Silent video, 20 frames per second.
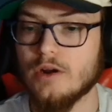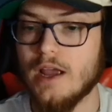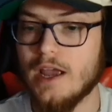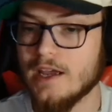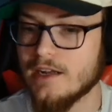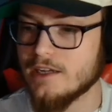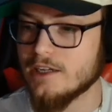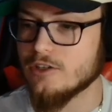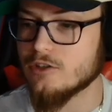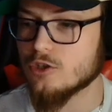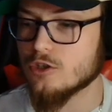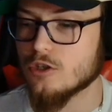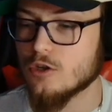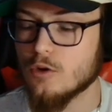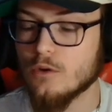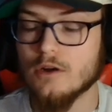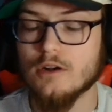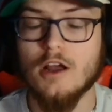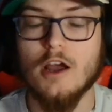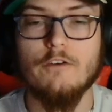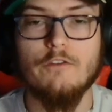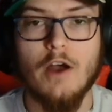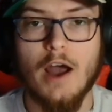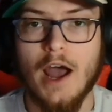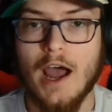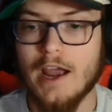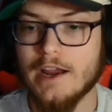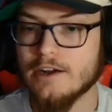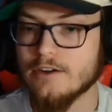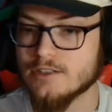any sort of
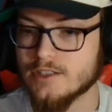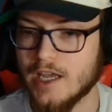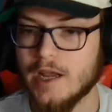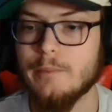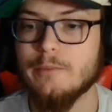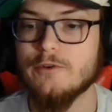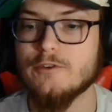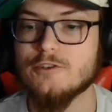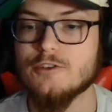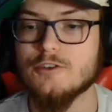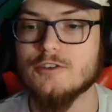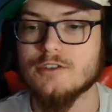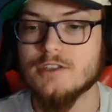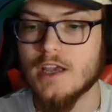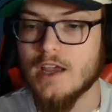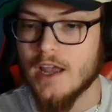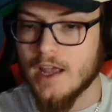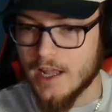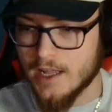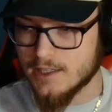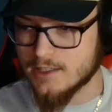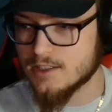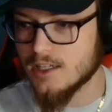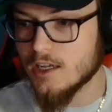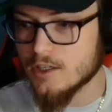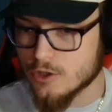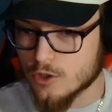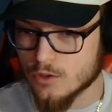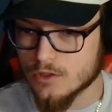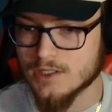higher temperatures in
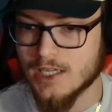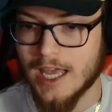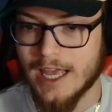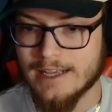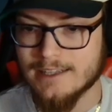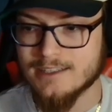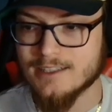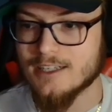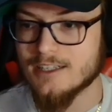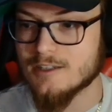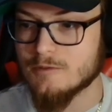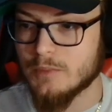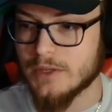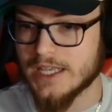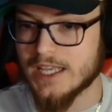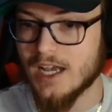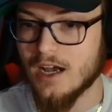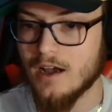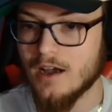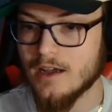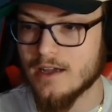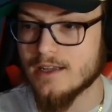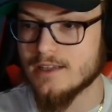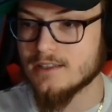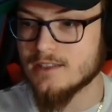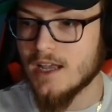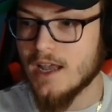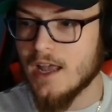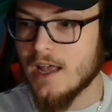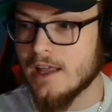Central Texas
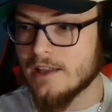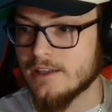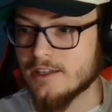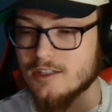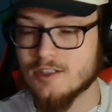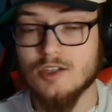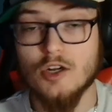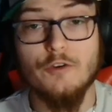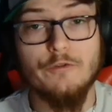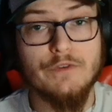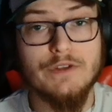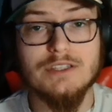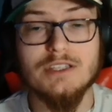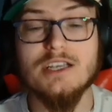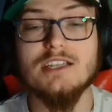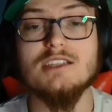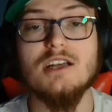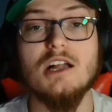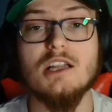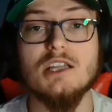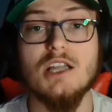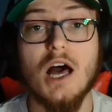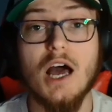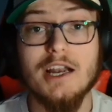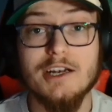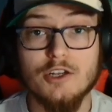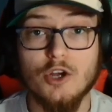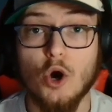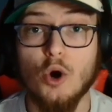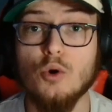because the surface is a
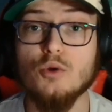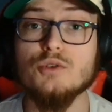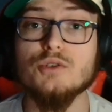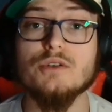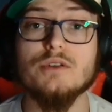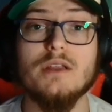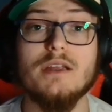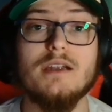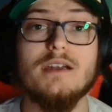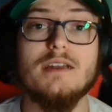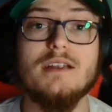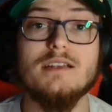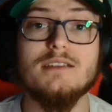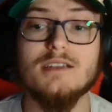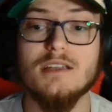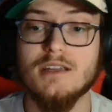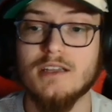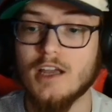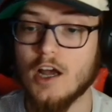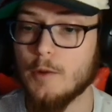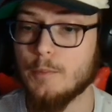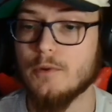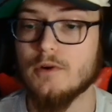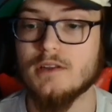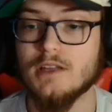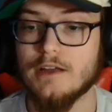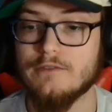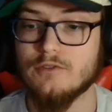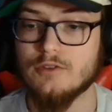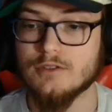lot colder than it is in the upper
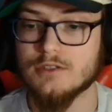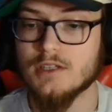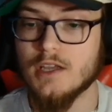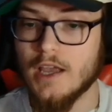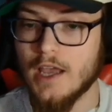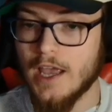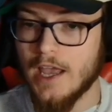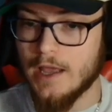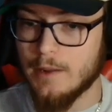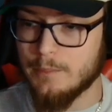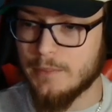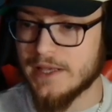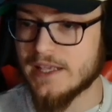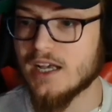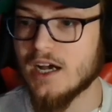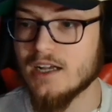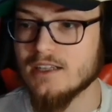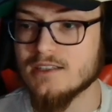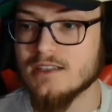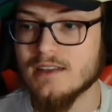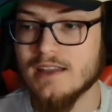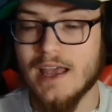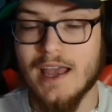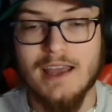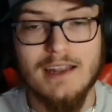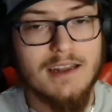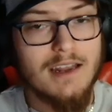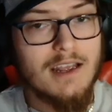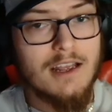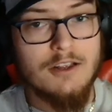levels. And because of
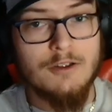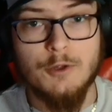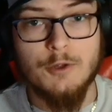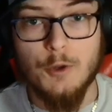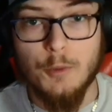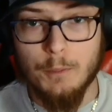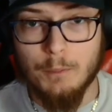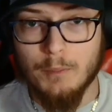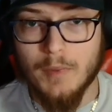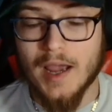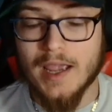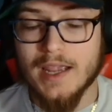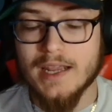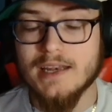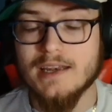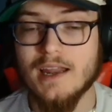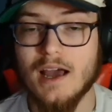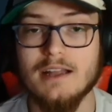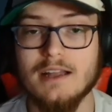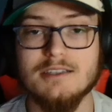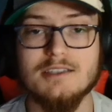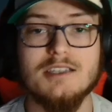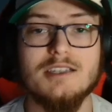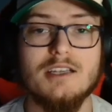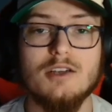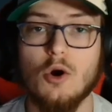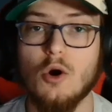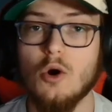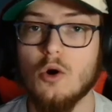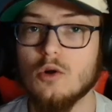that, you might not see
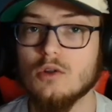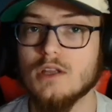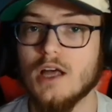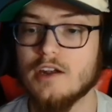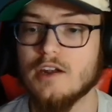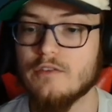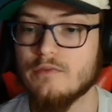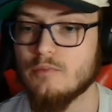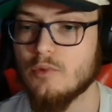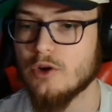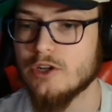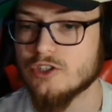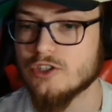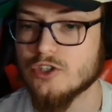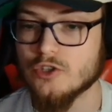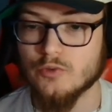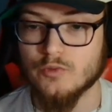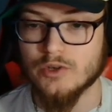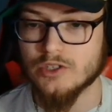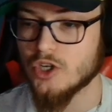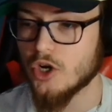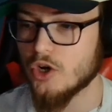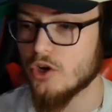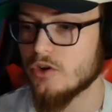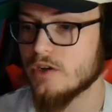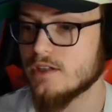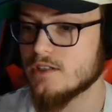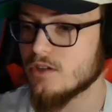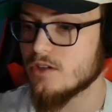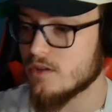a whole lot of moisture
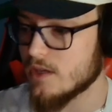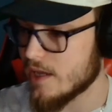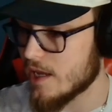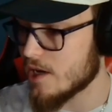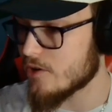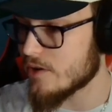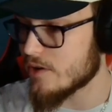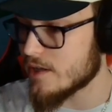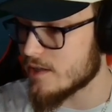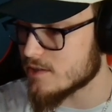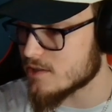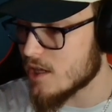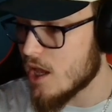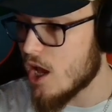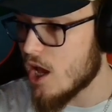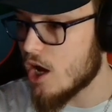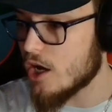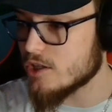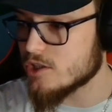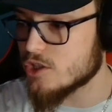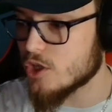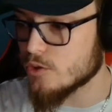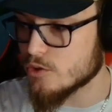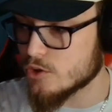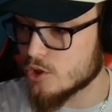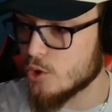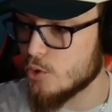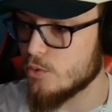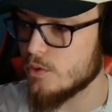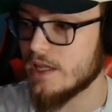return into the areas until
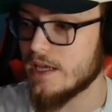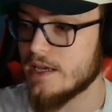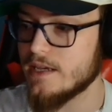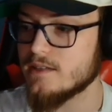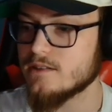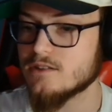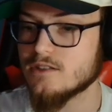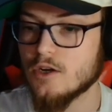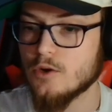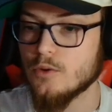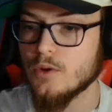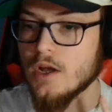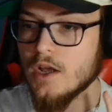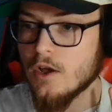too late. So